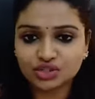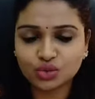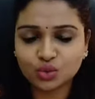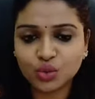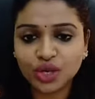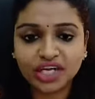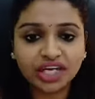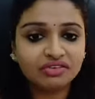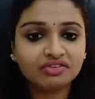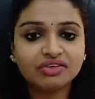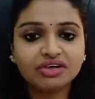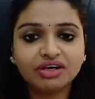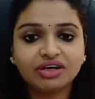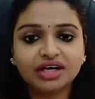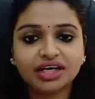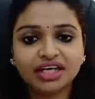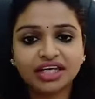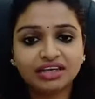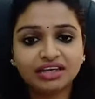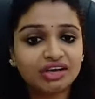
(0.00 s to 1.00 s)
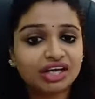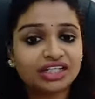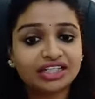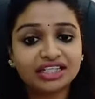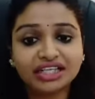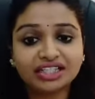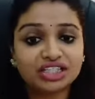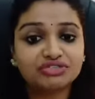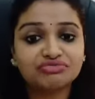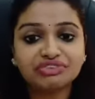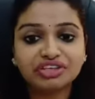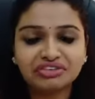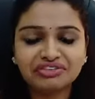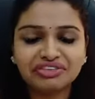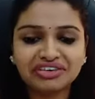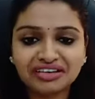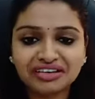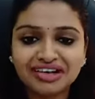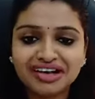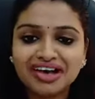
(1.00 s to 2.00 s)
So whenever anyone gets
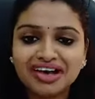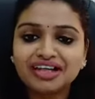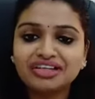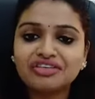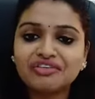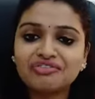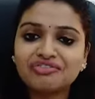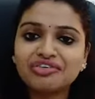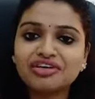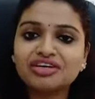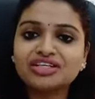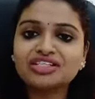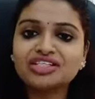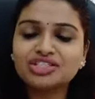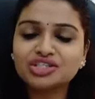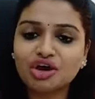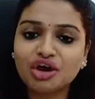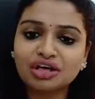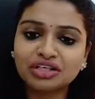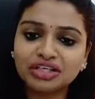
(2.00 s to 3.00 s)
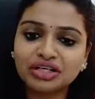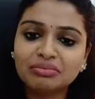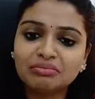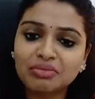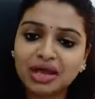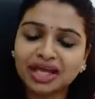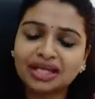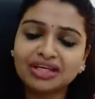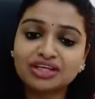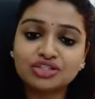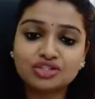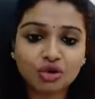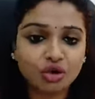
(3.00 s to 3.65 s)
fever, the first thought in mind is